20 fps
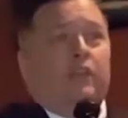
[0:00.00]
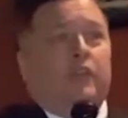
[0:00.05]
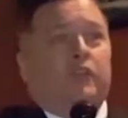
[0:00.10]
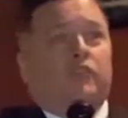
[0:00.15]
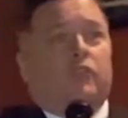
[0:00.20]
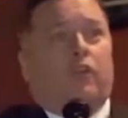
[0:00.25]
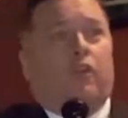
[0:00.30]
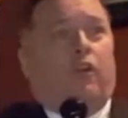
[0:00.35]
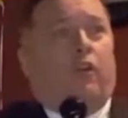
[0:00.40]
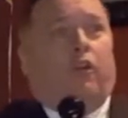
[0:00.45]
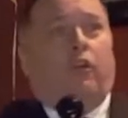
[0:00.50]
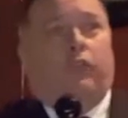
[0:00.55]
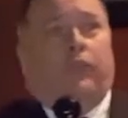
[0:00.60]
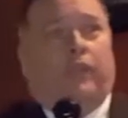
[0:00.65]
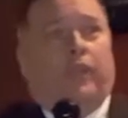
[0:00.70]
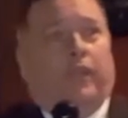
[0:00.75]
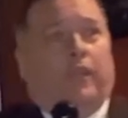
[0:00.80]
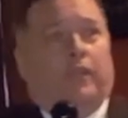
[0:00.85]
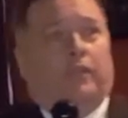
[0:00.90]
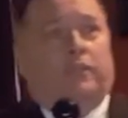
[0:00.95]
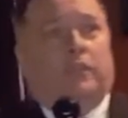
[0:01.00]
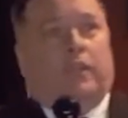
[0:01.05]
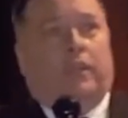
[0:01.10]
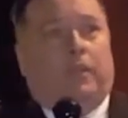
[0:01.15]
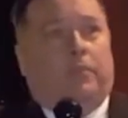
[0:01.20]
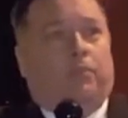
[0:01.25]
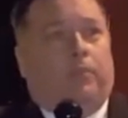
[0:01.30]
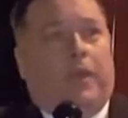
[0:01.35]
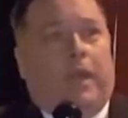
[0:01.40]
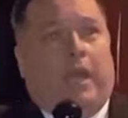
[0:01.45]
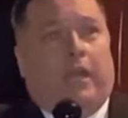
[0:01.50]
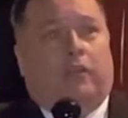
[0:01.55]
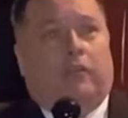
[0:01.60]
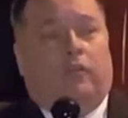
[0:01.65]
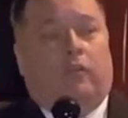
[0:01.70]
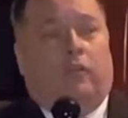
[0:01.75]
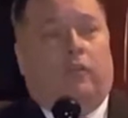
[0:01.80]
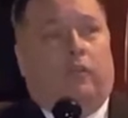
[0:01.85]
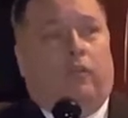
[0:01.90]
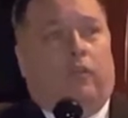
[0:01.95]
These are all things that
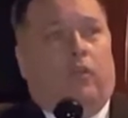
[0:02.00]
impact